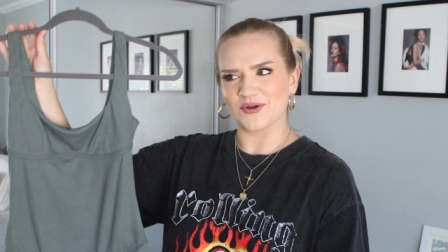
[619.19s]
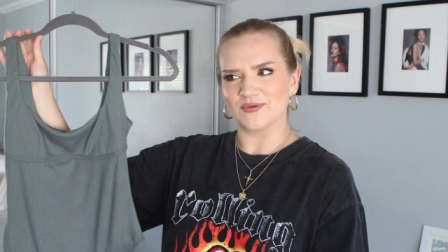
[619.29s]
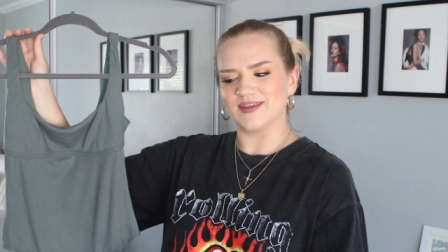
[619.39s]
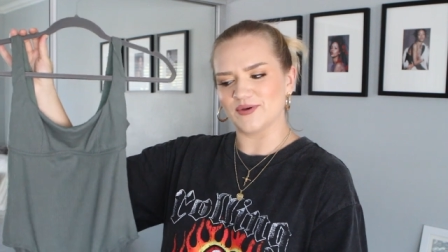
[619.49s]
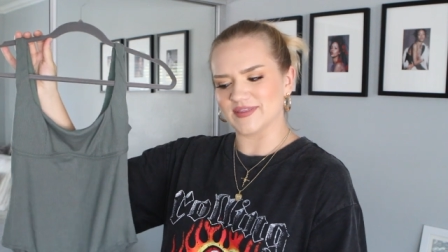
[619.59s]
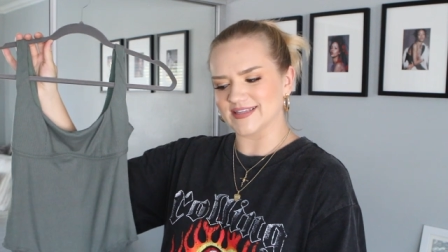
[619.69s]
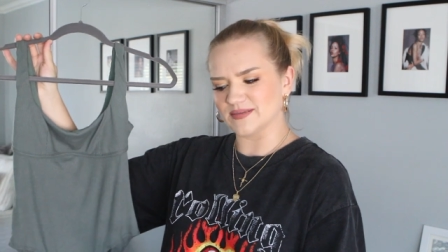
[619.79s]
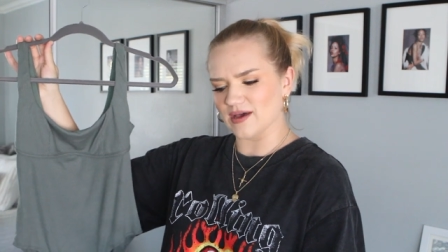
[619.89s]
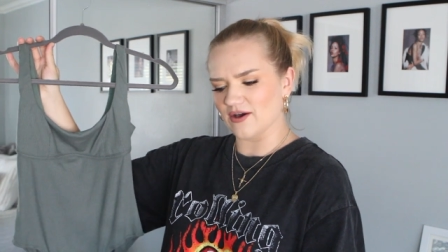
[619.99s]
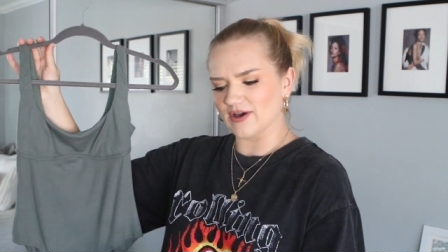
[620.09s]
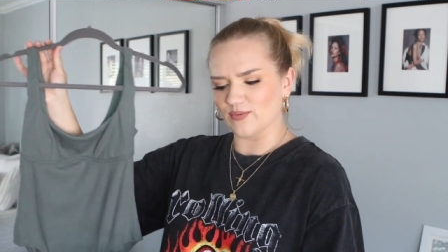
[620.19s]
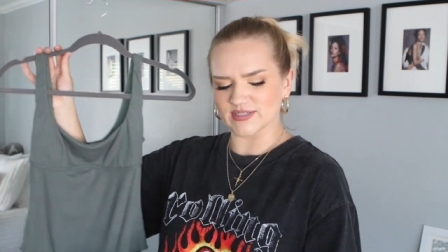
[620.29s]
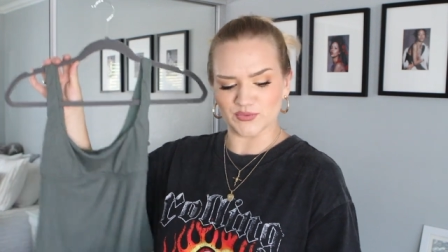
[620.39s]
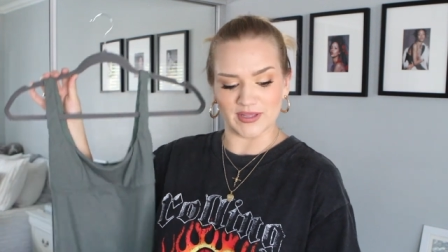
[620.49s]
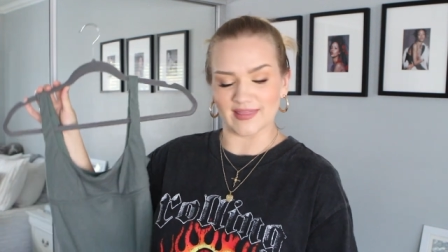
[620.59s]
I don't really know what that's about. I
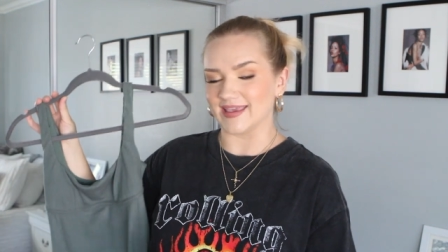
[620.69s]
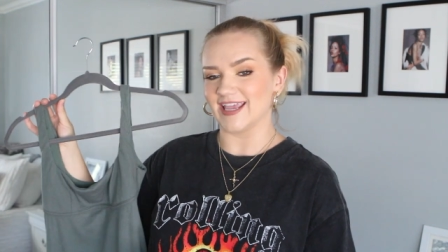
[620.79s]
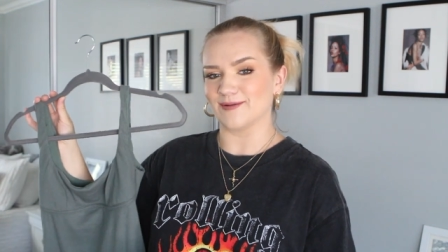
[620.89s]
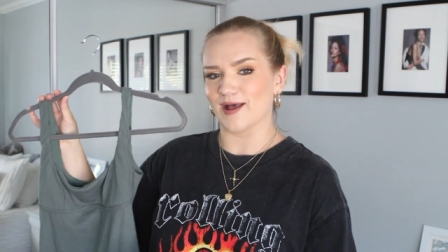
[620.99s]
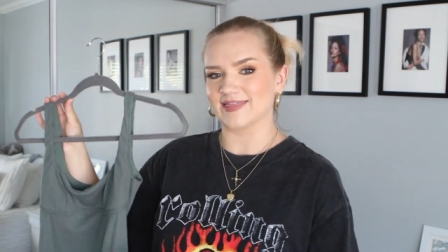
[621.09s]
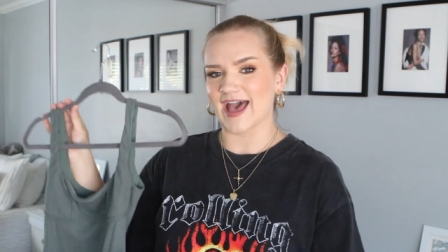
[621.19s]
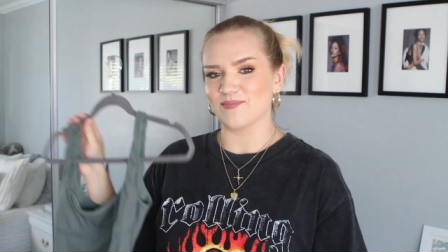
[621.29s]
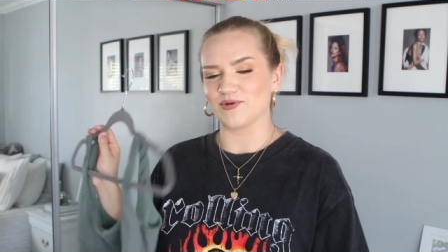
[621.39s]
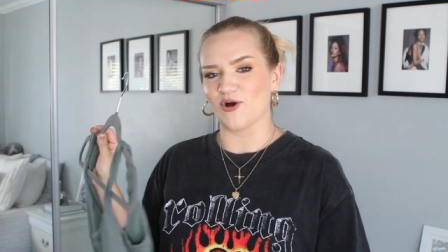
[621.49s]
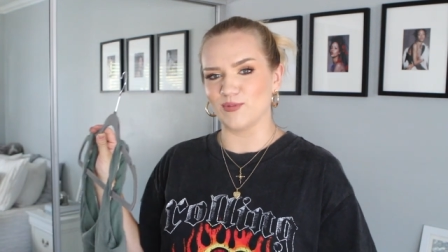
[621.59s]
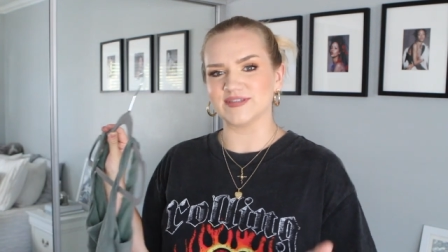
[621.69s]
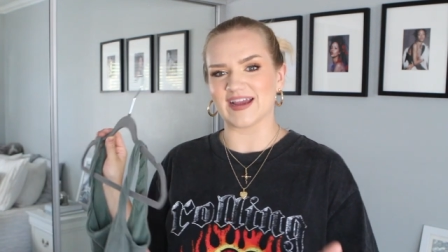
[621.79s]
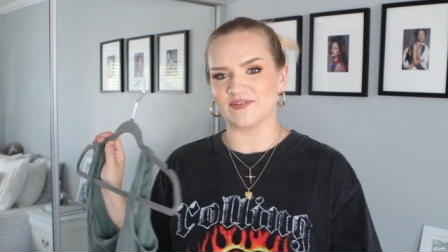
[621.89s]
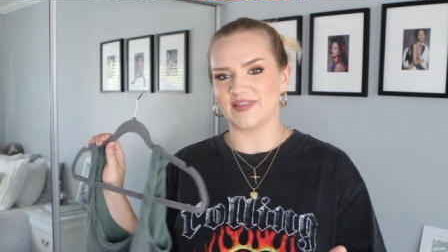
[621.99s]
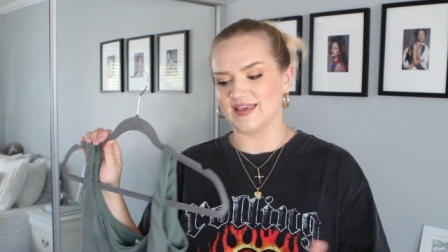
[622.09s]
wasn't really thinking about that, but almost
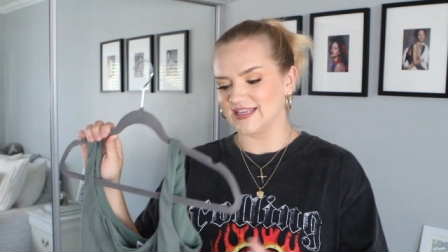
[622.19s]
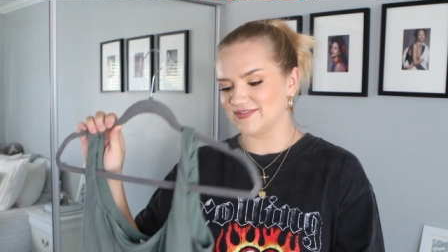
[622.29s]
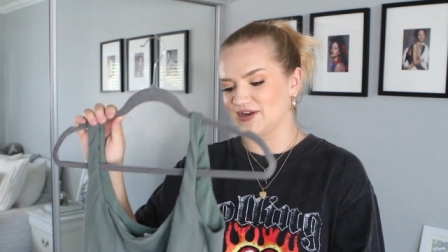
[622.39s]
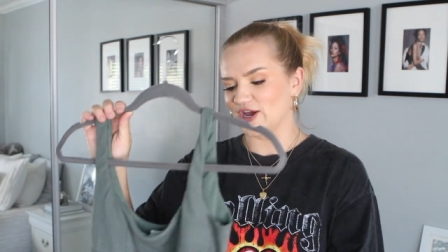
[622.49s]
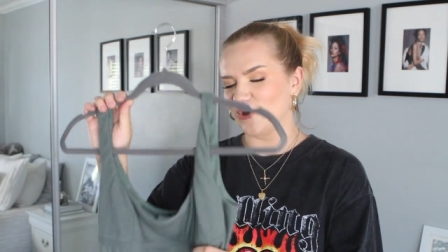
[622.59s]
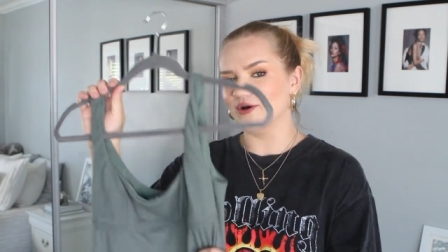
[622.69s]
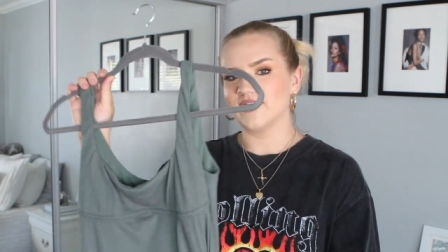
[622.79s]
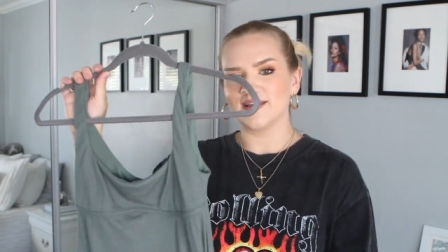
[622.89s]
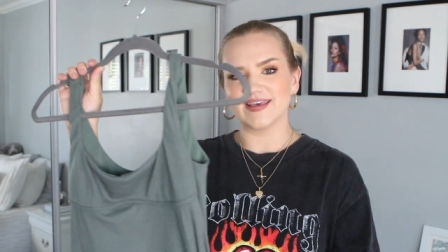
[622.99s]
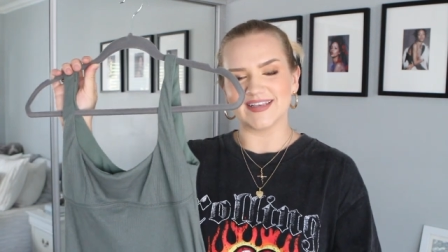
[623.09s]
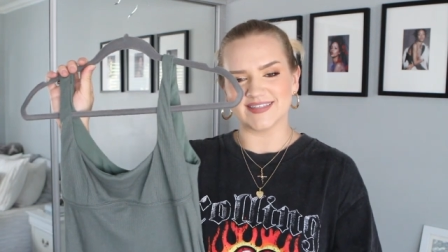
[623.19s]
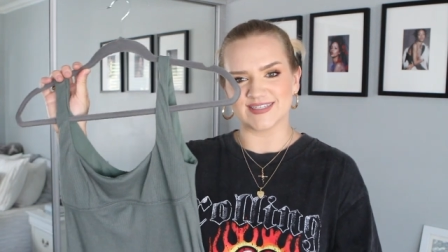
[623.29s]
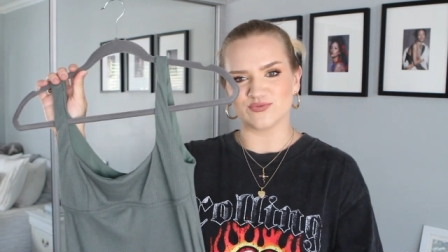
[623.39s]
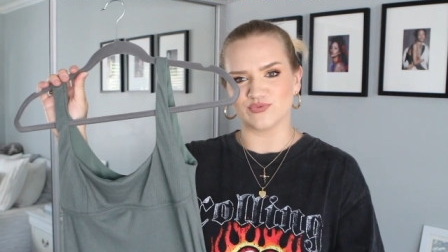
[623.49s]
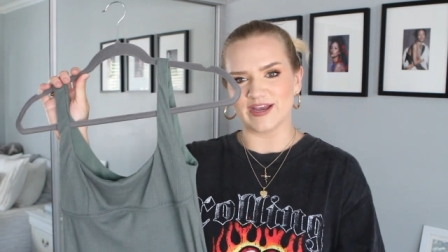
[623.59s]
everything in this video is
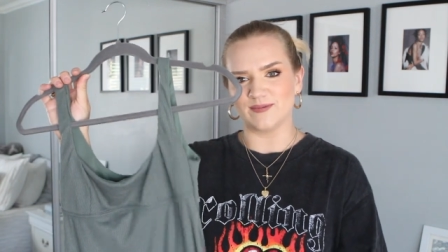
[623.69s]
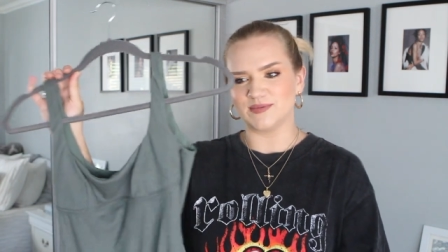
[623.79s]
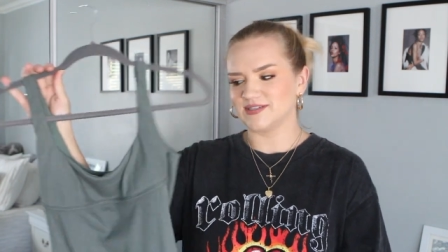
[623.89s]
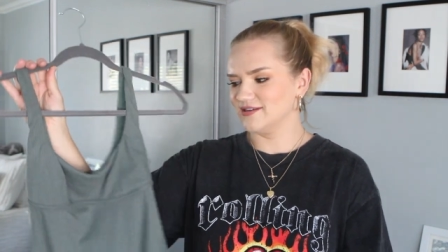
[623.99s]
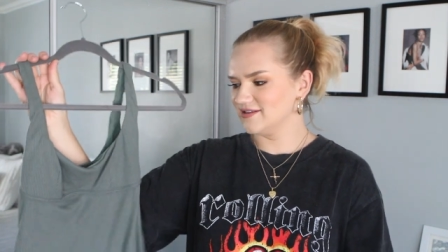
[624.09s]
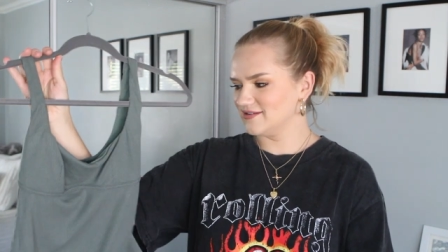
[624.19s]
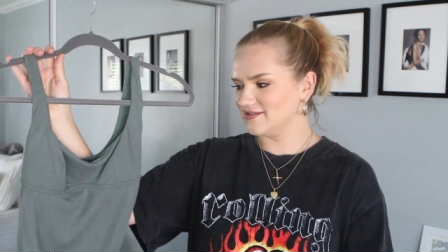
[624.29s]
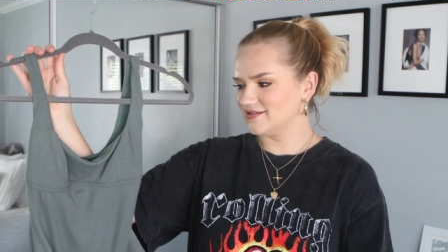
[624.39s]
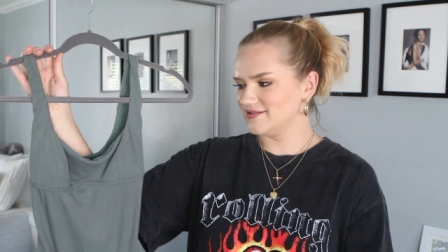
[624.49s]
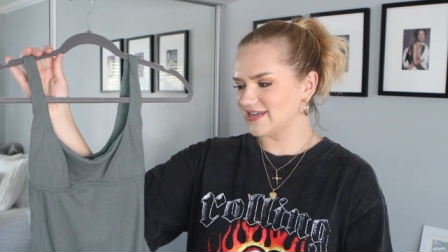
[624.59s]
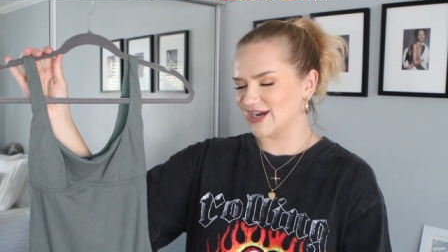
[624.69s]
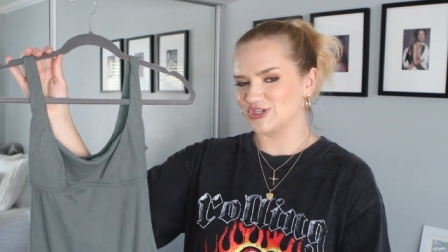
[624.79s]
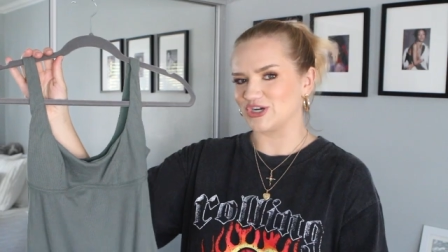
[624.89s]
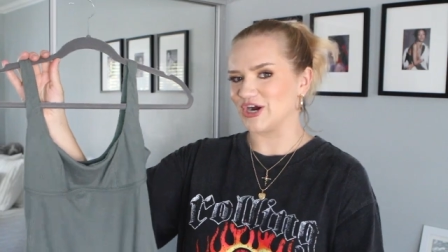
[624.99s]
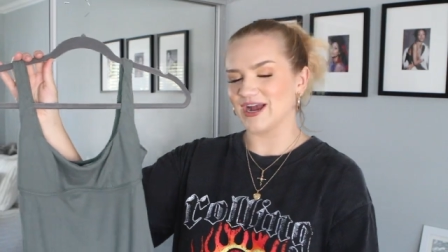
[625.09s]
this ribbed texture.